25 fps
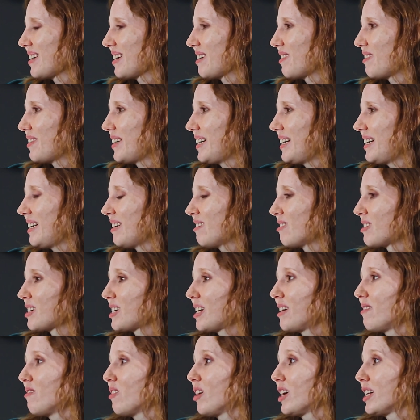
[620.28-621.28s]
We also
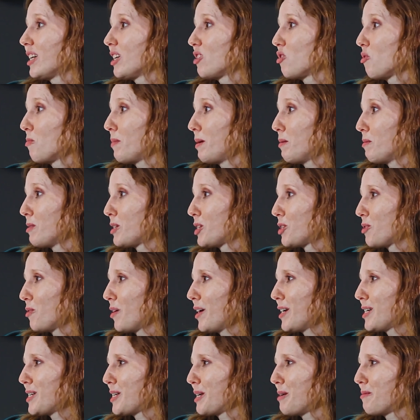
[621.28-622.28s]
invited Tommy
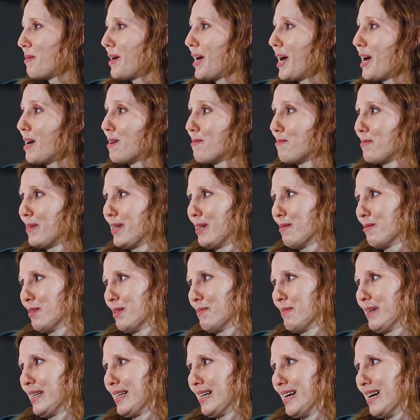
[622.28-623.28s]
Mutsoy, so we hope he will
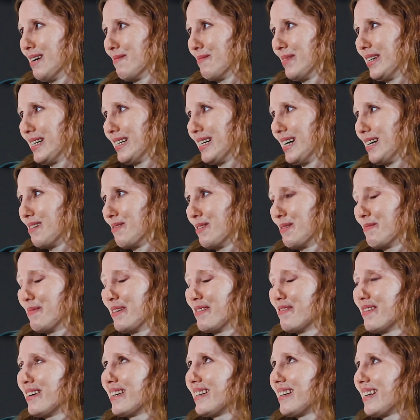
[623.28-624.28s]
be coming. That would be
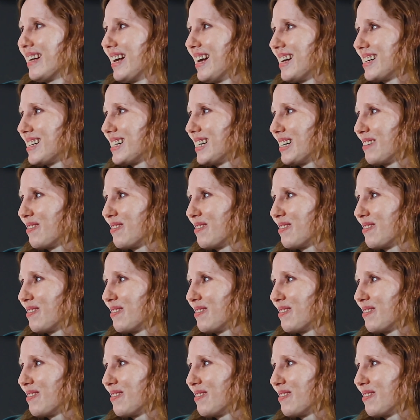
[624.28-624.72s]
fantastic.